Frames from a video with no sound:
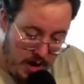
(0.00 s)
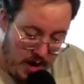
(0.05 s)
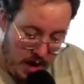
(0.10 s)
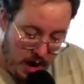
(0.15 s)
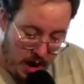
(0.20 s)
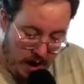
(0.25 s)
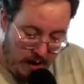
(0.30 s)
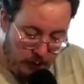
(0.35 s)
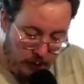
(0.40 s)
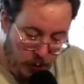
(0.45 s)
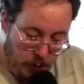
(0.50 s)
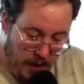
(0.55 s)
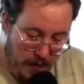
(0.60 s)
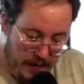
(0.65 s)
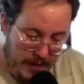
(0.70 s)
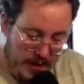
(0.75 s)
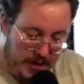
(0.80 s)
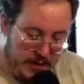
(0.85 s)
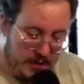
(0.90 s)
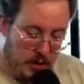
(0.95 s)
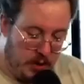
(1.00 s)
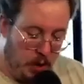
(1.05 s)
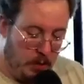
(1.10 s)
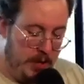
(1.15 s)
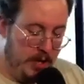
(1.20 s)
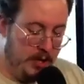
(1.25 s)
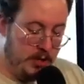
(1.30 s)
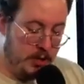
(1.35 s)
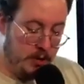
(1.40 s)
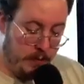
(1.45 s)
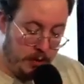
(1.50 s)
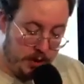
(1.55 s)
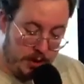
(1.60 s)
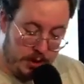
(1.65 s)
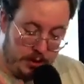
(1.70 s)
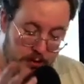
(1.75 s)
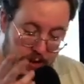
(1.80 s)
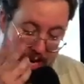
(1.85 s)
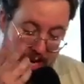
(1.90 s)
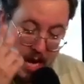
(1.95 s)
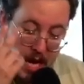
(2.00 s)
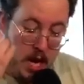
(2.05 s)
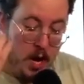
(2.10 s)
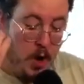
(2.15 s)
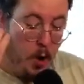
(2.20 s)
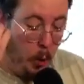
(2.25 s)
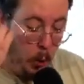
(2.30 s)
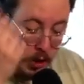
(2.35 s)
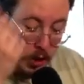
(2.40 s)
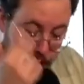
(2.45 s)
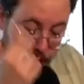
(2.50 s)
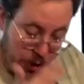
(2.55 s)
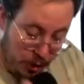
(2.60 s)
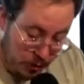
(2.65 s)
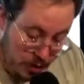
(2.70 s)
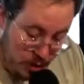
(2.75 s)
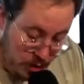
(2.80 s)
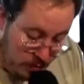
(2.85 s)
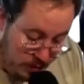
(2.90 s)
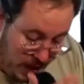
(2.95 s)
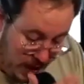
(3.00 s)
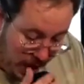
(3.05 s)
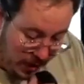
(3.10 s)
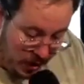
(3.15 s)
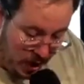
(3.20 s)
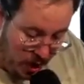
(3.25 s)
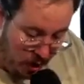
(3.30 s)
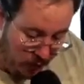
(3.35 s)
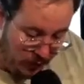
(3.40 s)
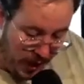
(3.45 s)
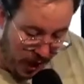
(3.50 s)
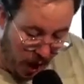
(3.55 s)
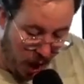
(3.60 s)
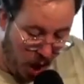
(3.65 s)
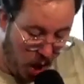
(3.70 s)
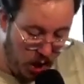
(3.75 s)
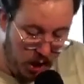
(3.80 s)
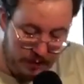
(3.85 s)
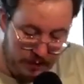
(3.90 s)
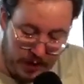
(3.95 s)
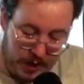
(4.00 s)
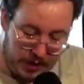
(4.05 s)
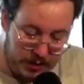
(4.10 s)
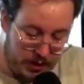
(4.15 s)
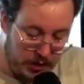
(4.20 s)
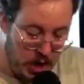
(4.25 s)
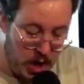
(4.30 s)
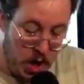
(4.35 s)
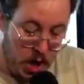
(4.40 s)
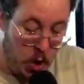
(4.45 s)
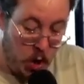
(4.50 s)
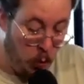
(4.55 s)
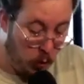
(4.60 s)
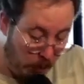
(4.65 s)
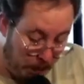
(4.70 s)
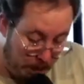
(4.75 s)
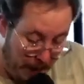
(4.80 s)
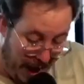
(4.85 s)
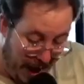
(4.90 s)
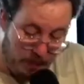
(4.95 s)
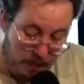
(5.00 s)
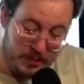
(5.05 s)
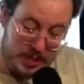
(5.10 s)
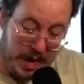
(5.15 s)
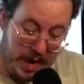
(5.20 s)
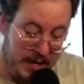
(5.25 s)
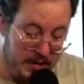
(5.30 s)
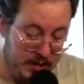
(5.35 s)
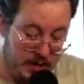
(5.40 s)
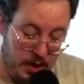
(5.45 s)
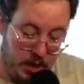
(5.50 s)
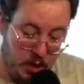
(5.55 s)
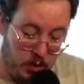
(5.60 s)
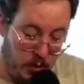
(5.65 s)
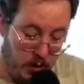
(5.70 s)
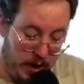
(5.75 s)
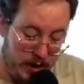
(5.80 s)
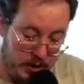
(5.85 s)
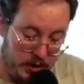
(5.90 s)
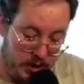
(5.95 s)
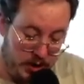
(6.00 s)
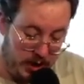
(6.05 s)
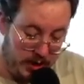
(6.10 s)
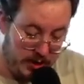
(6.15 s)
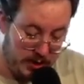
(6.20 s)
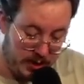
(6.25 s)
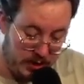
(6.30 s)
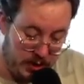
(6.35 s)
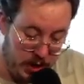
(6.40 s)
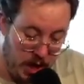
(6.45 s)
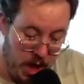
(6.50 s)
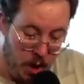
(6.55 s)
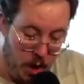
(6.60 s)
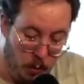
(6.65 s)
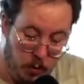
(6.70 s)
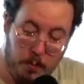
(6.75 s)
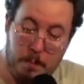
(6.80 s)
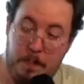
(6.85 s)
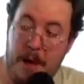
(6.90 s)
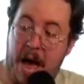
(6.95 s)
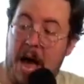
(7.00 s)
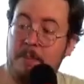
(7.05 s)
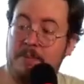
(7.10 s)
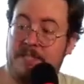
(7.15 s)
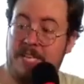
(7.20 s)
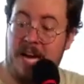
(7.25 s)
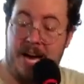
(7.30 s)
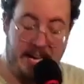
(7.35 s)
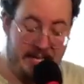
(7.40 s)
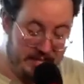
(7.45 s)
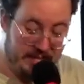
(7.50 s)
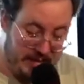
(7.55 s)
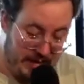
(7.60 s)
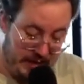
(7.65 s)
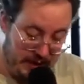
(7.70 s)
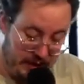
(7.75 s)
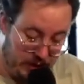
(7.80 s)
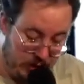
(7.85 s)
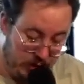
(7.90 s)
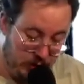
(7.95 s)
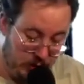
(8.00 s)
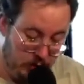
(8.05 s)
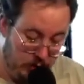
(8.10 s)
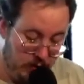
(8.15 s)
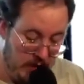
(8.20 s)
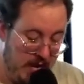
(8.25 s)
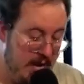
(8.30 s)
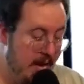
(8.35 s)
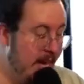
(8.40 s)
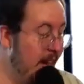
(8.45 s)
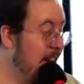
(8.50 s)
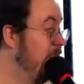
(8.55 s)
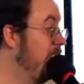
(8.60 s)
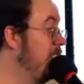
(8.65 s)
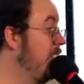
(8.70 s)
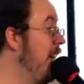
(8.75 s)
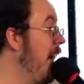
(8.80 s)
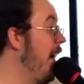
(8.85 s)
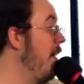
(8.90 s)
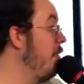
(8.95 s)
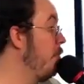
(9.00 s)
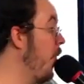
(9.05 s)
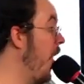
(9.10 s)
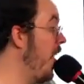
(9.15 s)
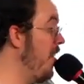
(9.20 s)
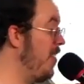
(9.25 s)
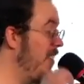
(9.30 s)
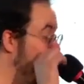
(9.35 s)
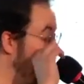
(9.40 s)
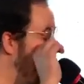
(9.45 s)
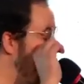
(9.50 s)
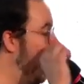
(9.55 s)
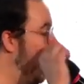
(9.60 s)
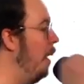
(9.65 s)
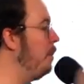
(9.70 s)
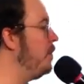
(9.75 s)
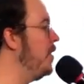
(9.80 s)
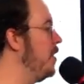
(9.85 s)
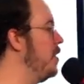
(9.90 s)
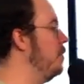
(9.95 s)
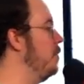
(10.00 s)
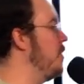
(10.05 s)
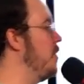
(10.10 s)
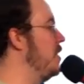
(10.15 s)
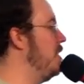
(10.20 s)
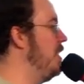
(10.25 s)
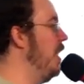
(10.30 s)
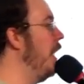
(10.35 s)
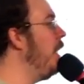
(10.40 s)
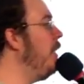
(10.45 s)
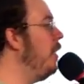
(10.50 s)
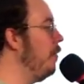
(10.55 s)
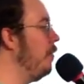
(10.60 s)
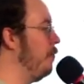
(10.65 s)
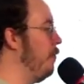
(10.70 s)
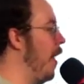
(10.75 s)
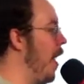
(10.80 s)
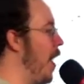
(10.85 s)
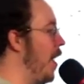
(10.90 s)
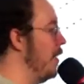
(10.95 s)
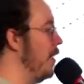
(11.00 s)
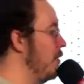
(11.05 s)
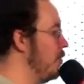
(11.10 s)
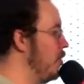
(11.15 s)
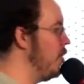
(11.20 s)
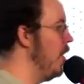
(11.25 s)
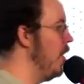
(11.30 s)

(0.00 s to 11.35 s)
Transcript: of what this all means. So verse three, or do you not know that all of us who were baptized into Christ Jesus were baptized into his death, right? Because baptism signifies